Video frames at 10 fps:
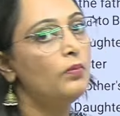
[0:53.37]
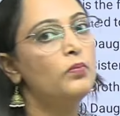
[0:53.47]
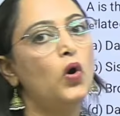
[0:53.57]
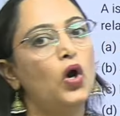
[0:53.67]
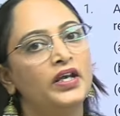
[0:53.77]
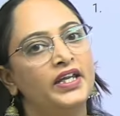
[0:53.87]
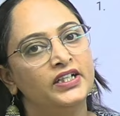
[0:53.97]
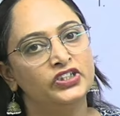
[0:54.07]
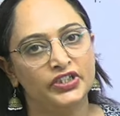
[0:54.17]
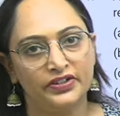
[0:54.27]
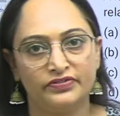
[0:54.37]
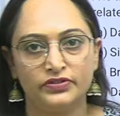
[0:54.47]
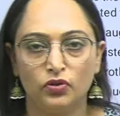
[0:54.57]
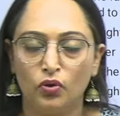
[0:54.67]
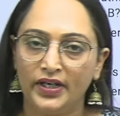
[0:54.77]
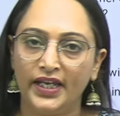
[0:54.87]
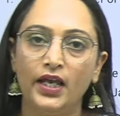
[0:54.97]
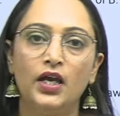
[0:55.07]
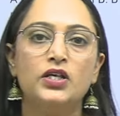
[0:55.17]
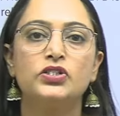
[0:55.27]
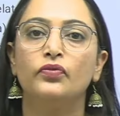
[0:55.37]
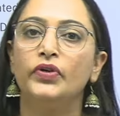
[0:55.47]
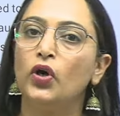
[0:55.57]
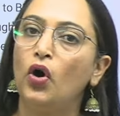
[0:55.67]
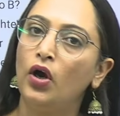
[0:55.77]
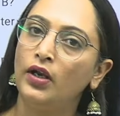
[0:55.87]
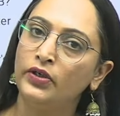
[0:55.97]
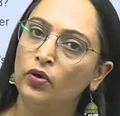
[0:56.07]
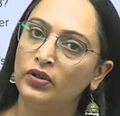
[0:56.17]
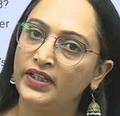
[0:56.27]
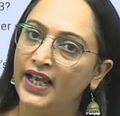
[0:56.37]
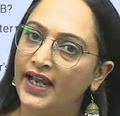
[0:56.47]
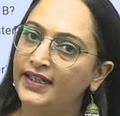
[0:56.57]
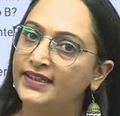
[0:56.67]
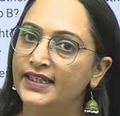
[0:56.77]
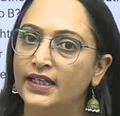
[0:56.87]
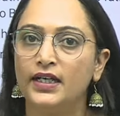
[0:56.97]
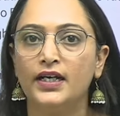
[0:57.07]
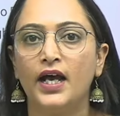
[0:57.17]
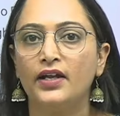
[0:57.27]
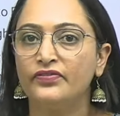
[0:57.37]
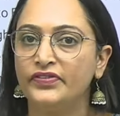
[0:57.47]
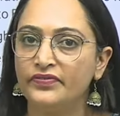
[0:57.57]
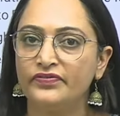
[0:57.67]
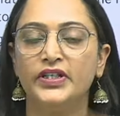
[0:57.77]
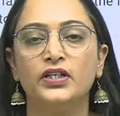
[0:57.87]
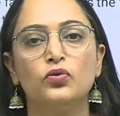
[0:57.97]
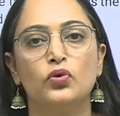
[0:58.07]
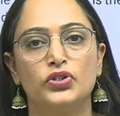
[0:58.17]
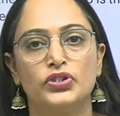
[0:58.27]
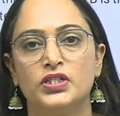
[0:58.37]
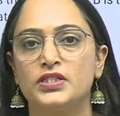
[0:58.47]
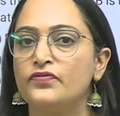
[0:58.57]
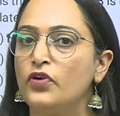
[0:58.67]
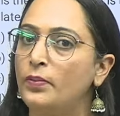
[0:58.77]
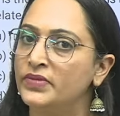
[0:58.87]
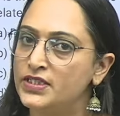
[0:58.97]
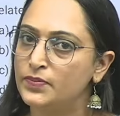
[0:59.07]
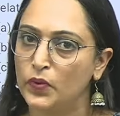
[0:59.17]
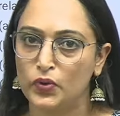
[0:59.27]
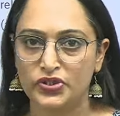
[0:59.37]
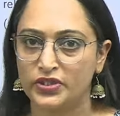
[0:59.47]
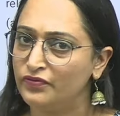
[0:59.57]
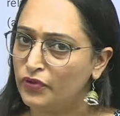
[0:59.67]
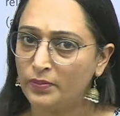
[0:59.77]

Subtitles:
morning shift. Okay, so we all know that there are 15 questions from this portion, from